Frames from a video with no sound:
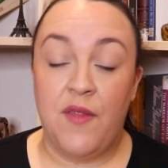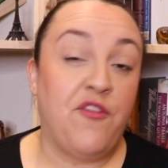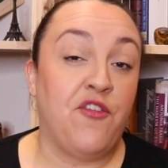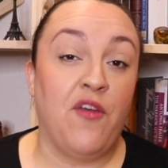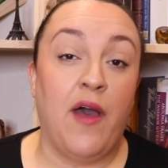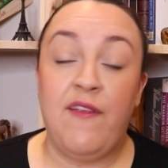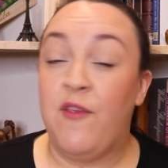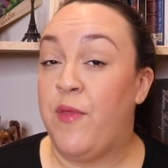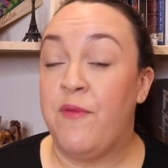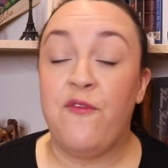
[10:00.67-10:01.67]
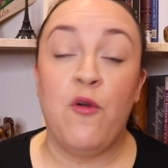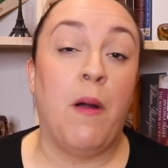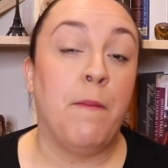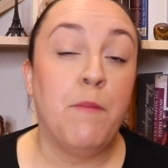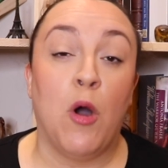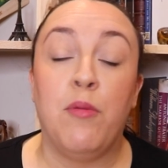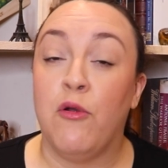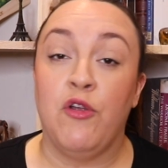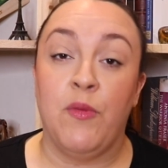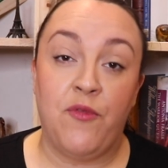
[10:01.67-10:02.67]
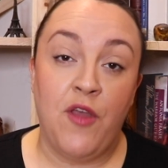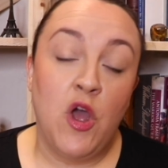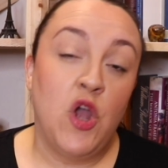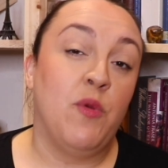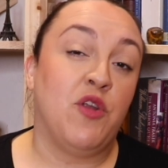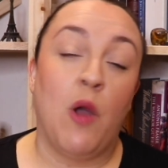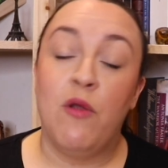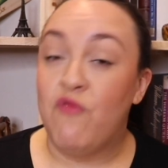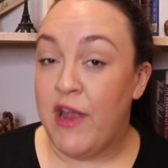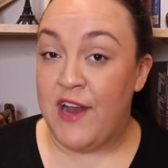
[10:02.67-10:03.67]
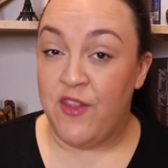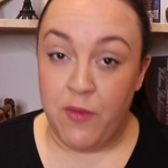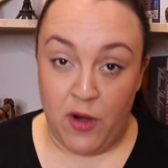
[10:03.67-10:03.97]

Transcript: The societies would then form up mob groups who would go and raid the